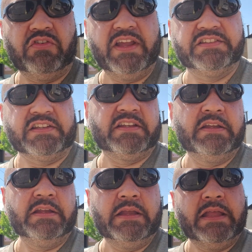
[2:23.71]
crazy.
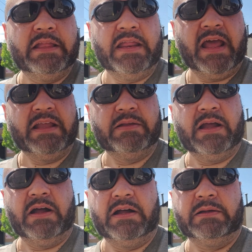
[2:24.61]
And
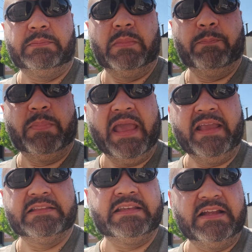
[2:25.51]
I
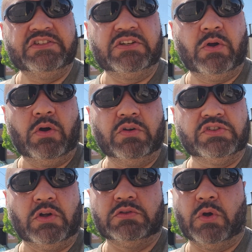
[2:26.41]
paying attention
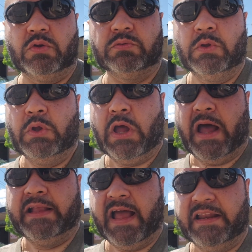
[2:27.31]
also
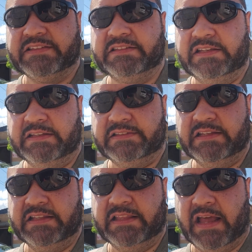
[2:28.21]
I kind of
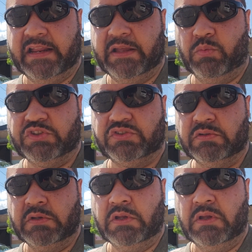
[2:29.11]
seen that it was
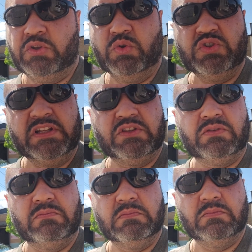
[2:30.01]
usually
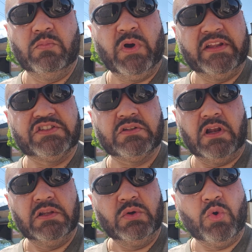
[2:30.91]
when it's a
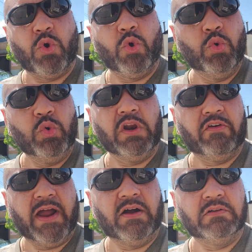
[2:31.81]
little
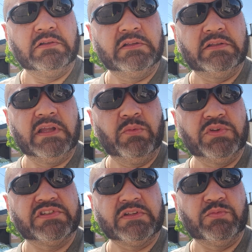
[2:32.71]
cooler out, it
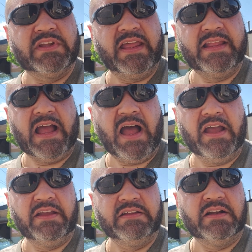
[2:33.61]
was getting
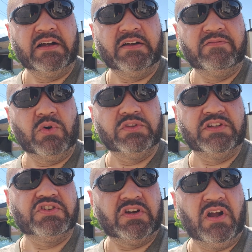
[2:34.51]
high
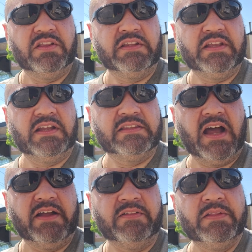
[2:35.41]
voltage on the
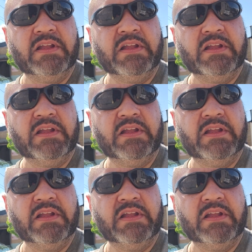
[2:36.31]
dial.